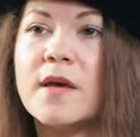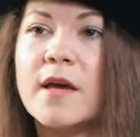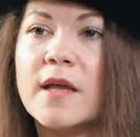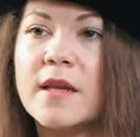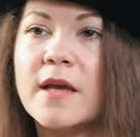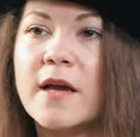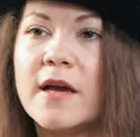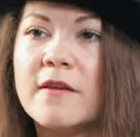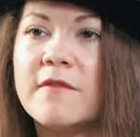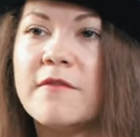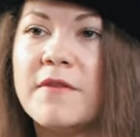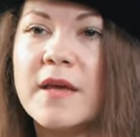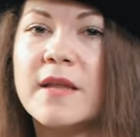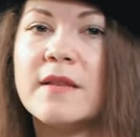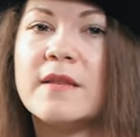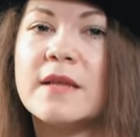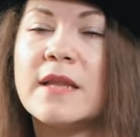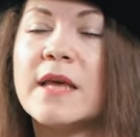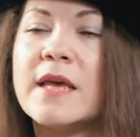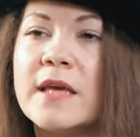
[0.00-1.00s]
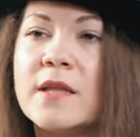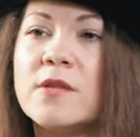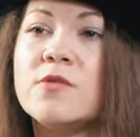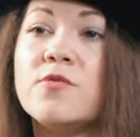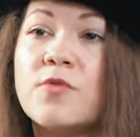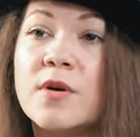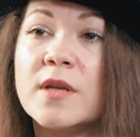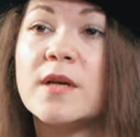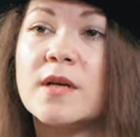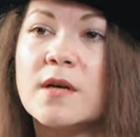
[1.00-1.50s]
and kind of hint that, hey, do
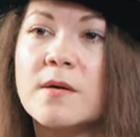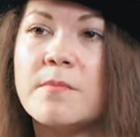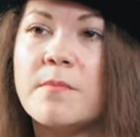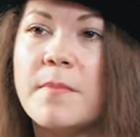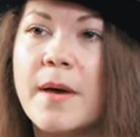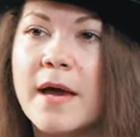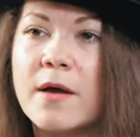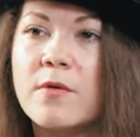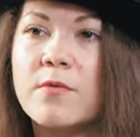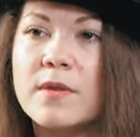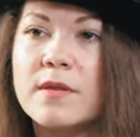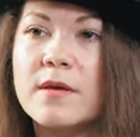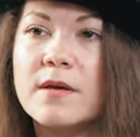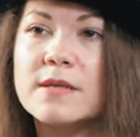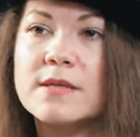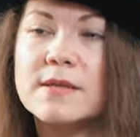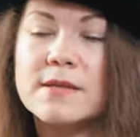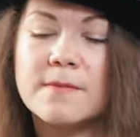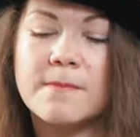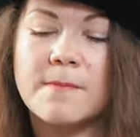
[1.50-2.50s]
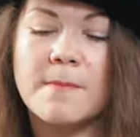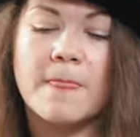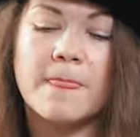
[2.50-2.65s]
you want to come back with us?